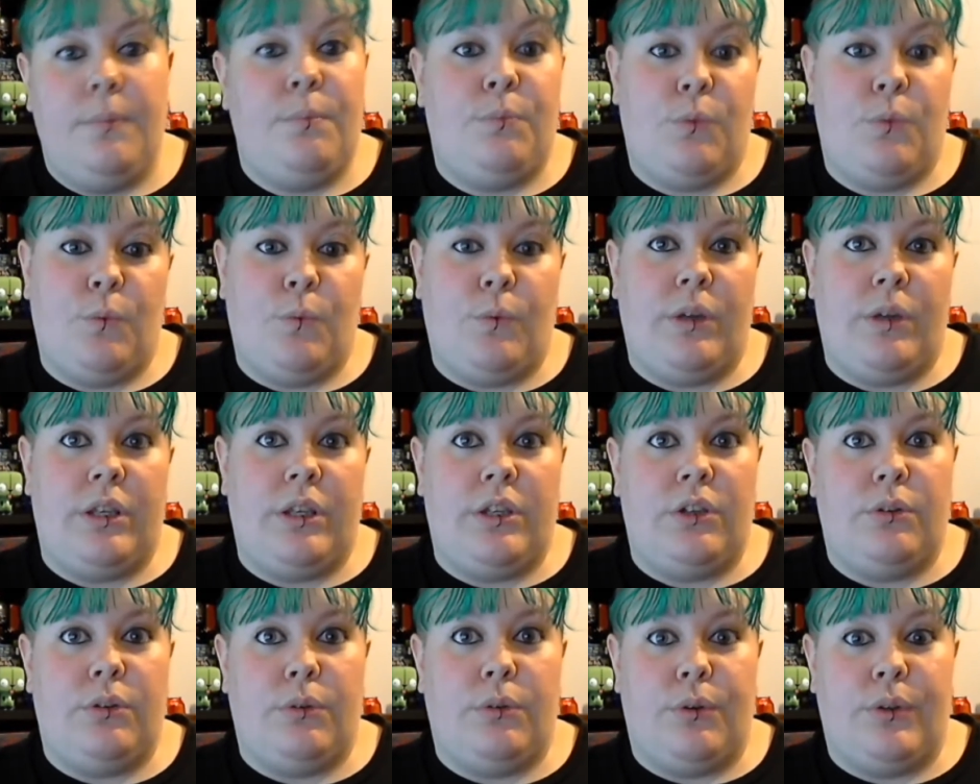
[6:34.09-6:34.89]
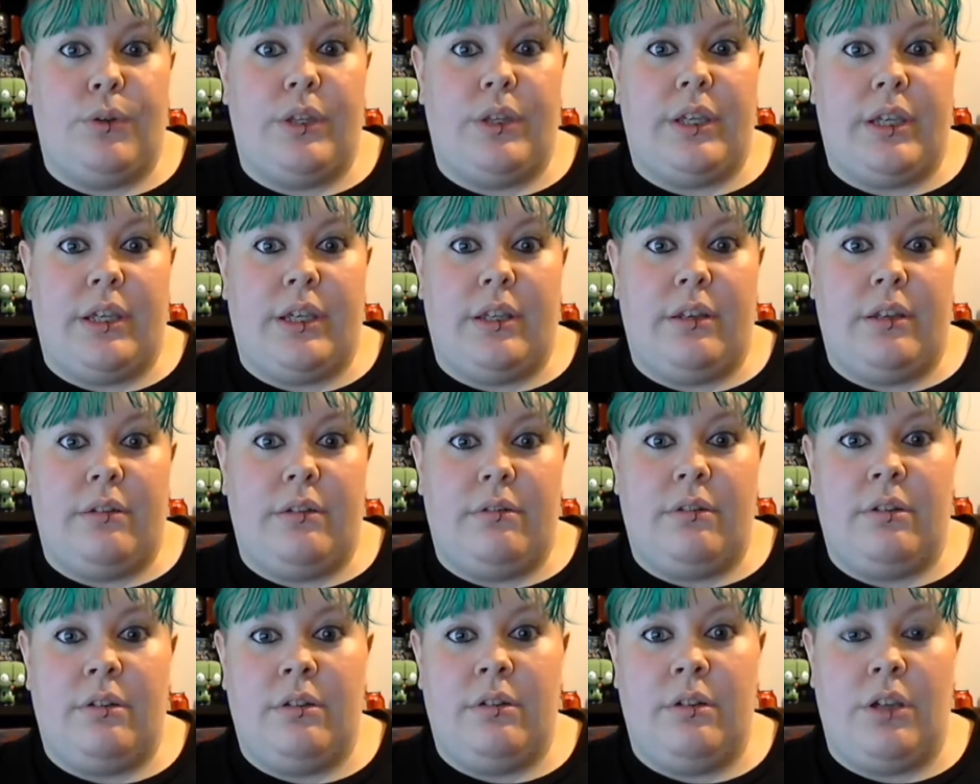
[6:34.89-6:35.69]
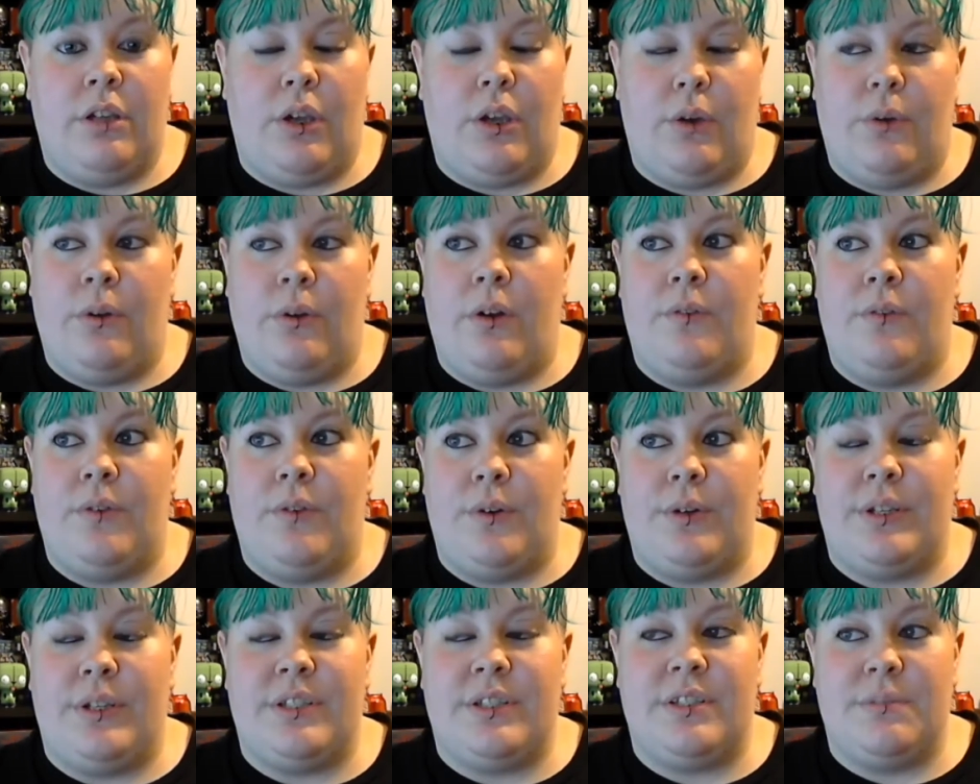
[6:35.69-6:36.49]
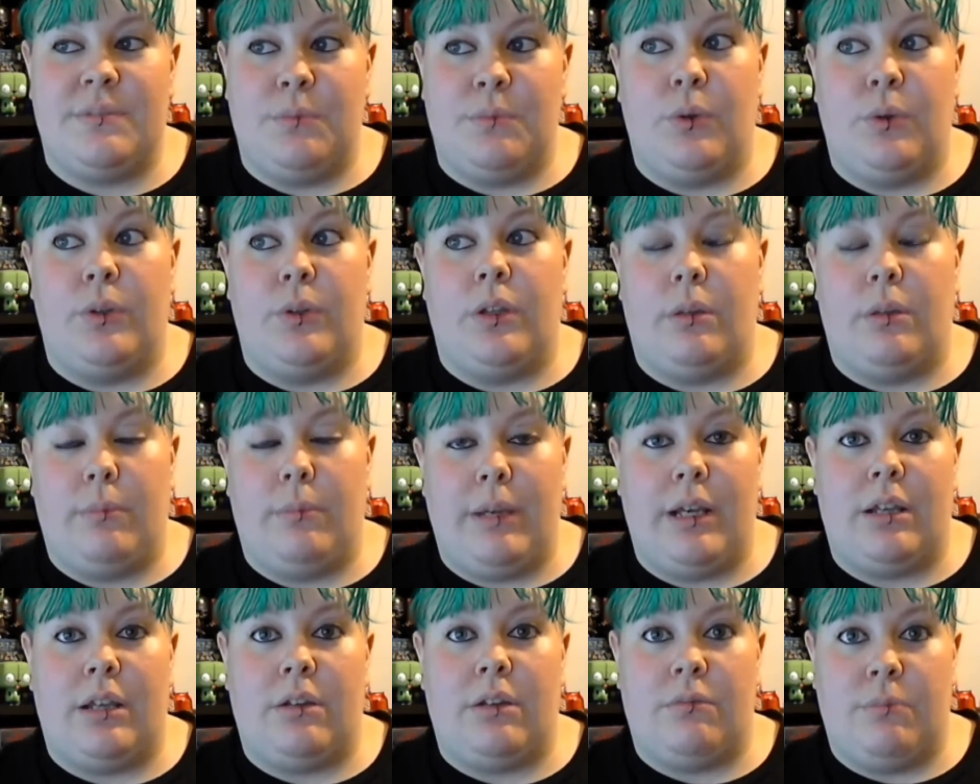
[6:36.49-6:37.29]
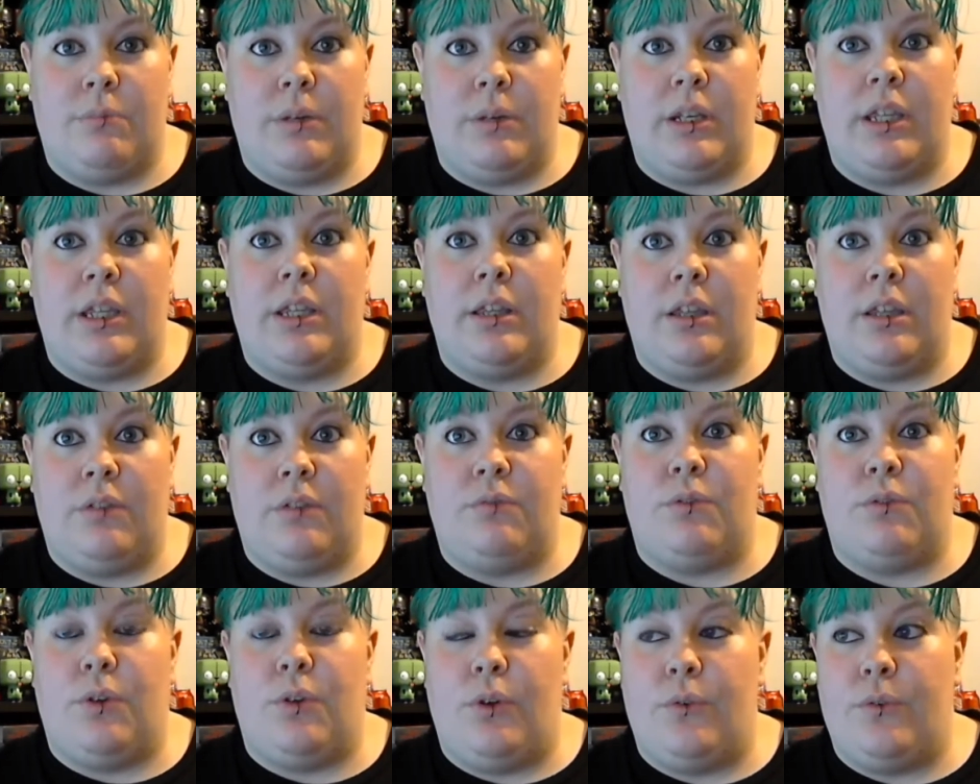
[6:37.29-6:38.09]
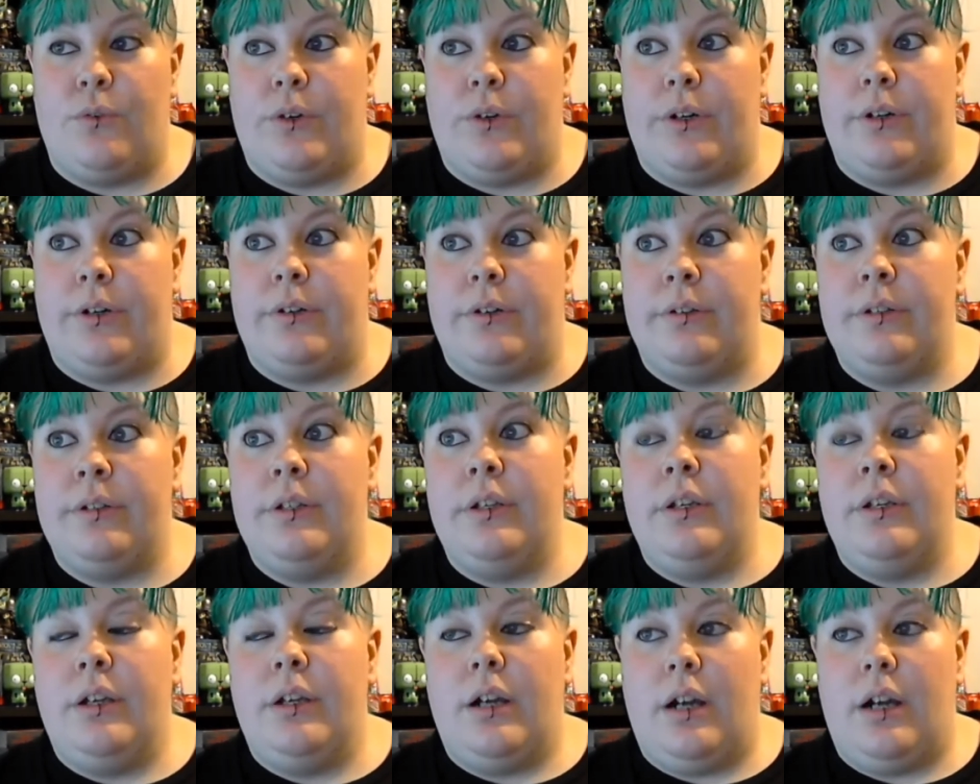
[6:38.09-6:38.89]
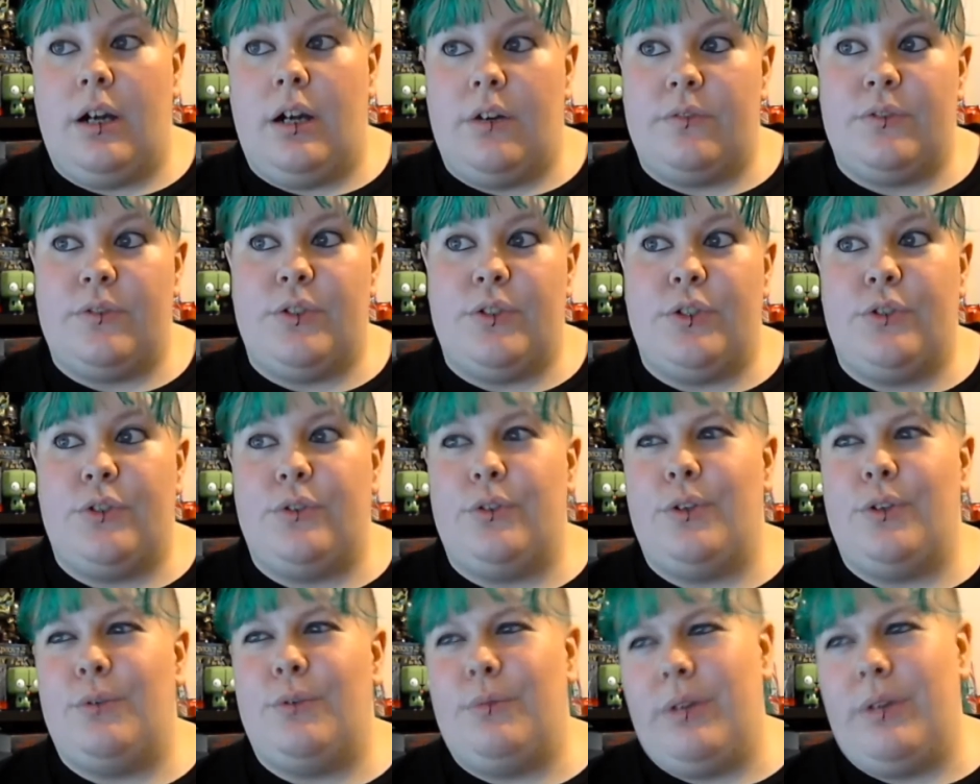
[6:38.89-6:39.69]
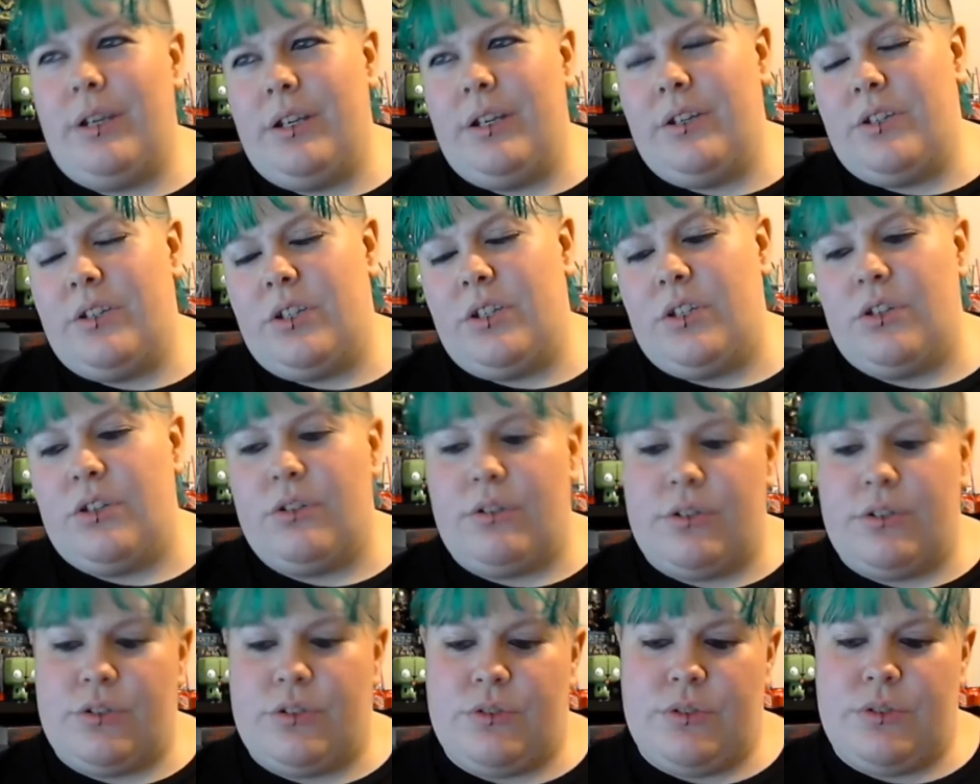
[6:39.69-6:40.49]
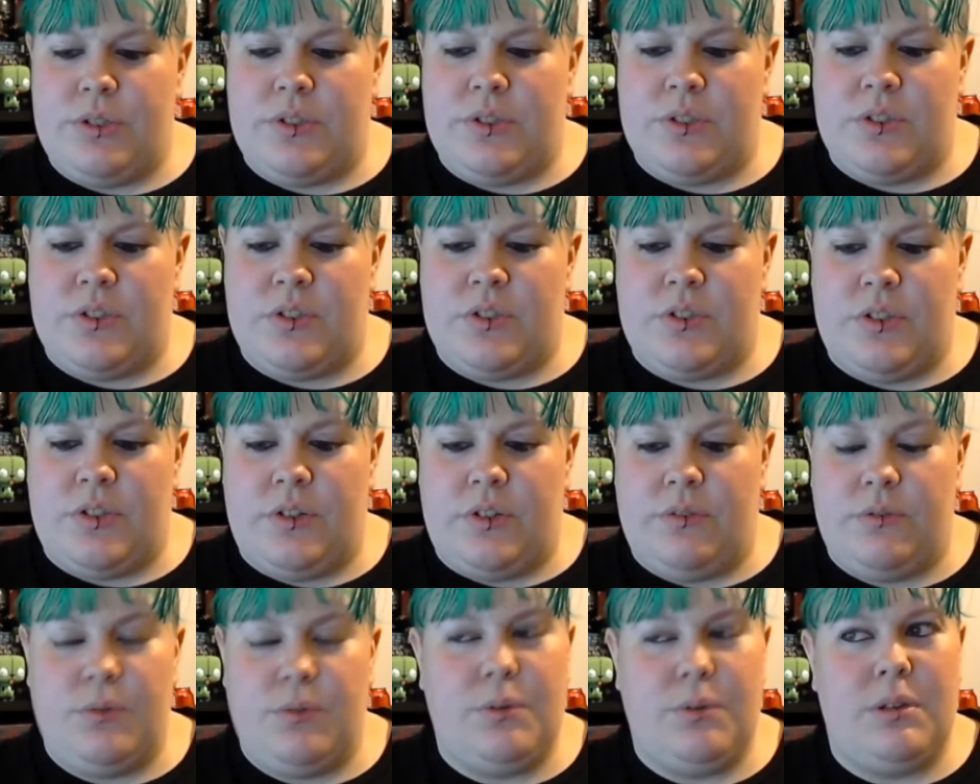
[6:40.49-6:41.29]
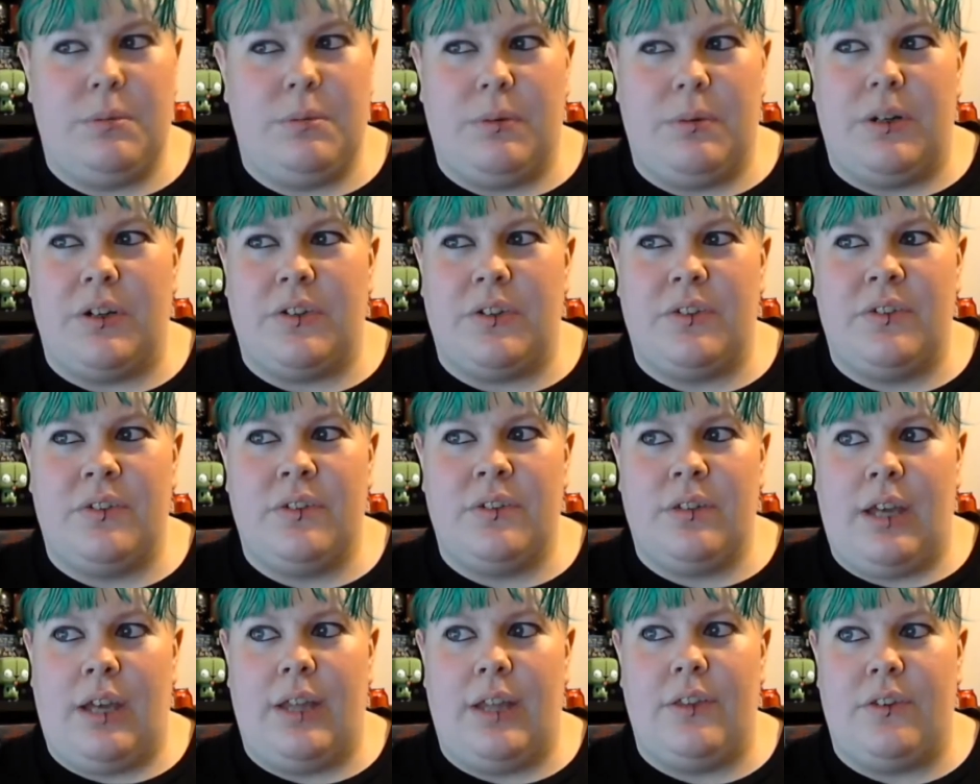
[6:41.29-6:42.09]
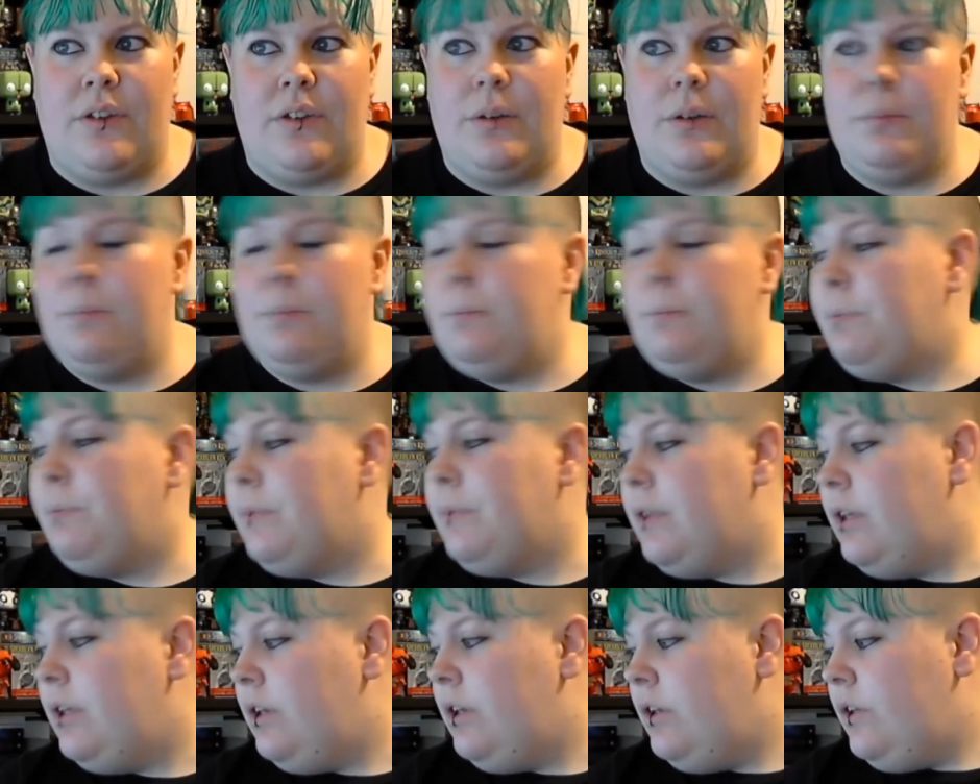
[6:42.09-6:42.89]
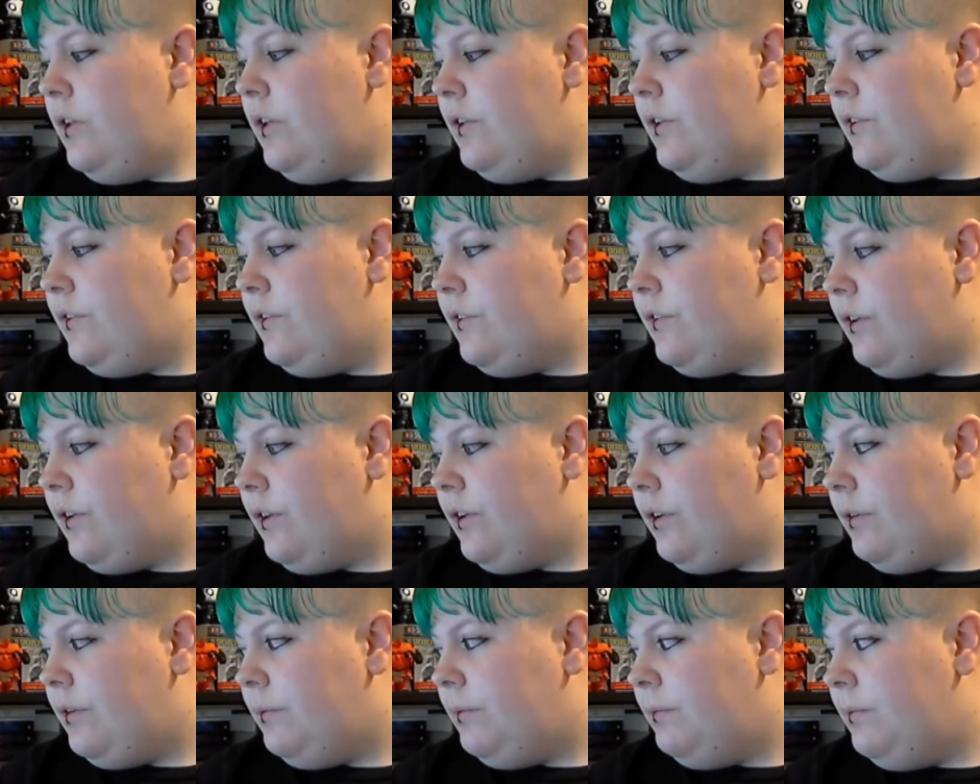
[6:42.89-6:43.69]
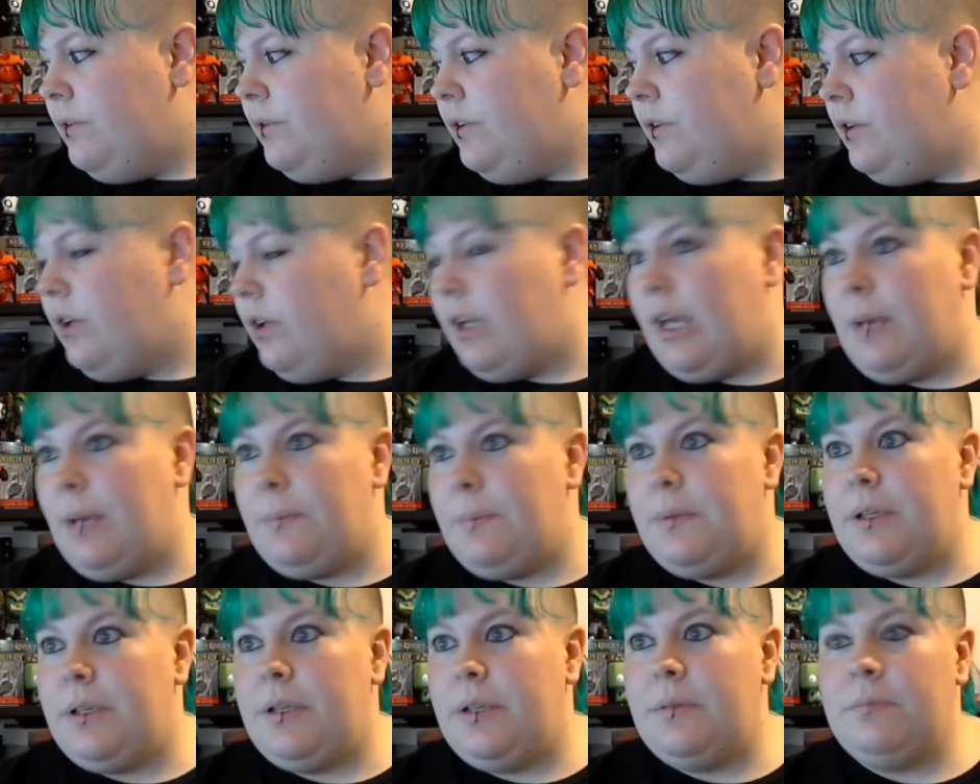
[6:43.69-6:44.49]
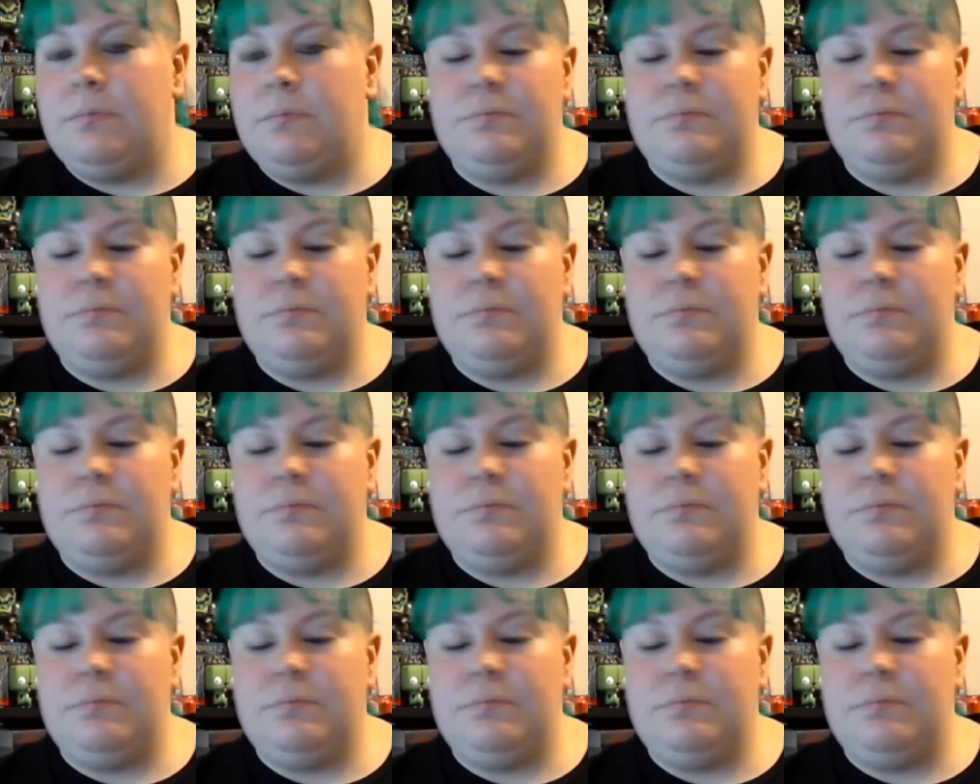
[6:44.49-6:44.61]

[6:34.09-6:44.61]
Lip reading: when you only get, you know, a very small amount of money left over after you do your rent and your groceries and stuff, $20 adds up. So, not happy.